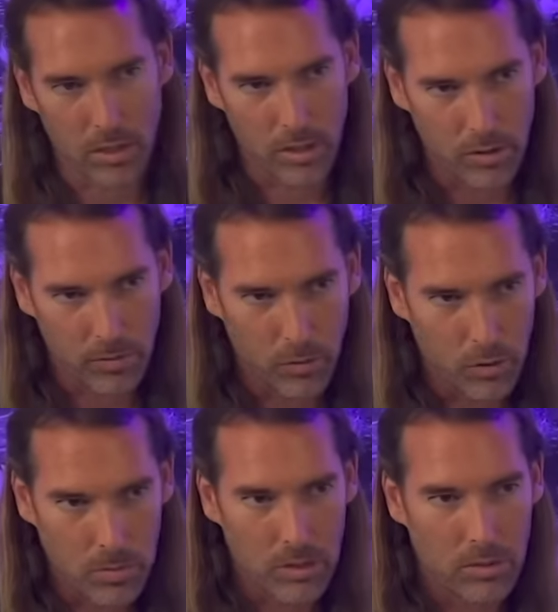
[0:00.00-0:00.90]
other
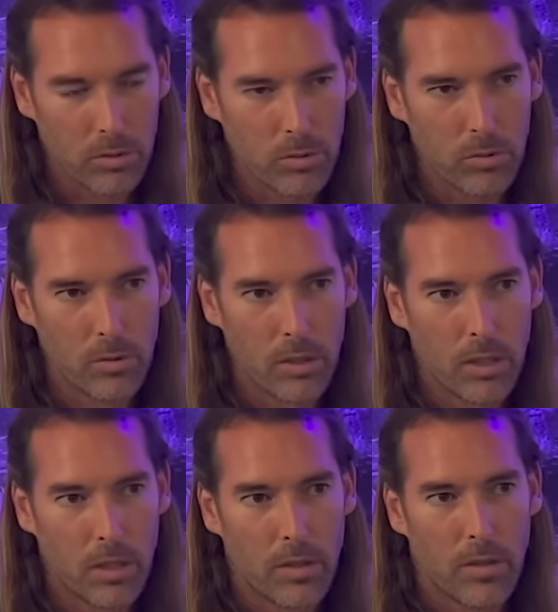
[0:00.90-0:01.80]
forms to
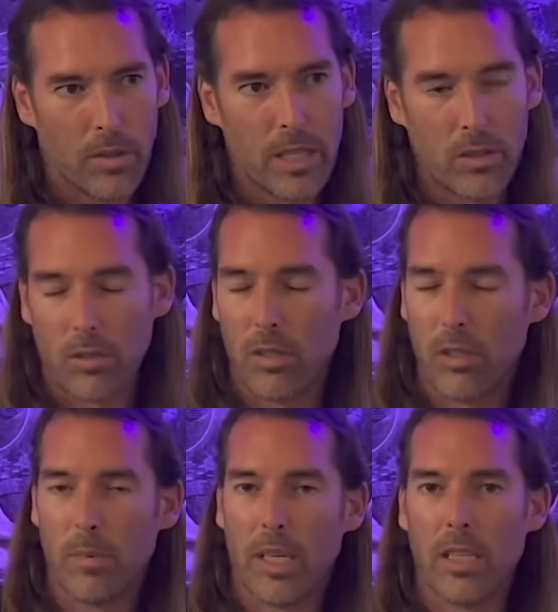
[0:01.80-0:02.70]
enter
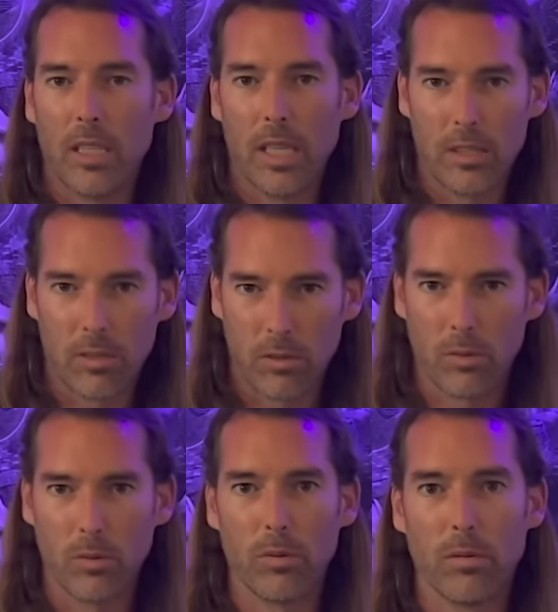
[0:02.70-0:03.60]
their body and
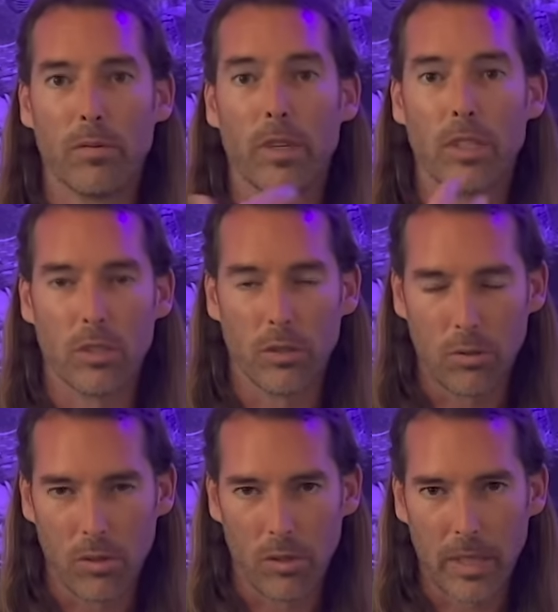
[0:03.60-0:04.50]
to function
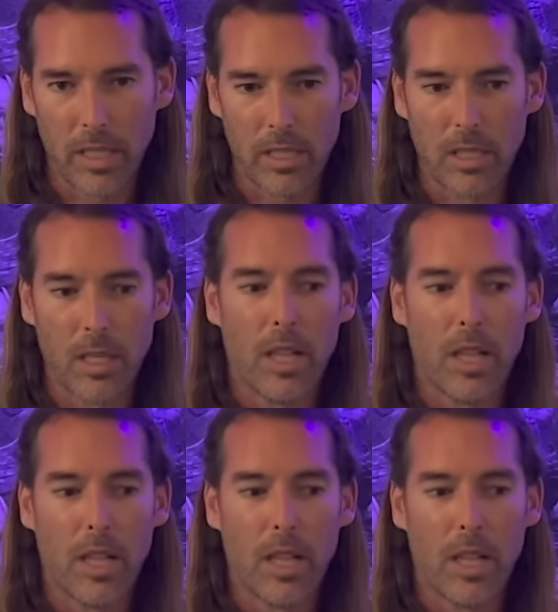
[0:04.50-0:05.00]
through their body,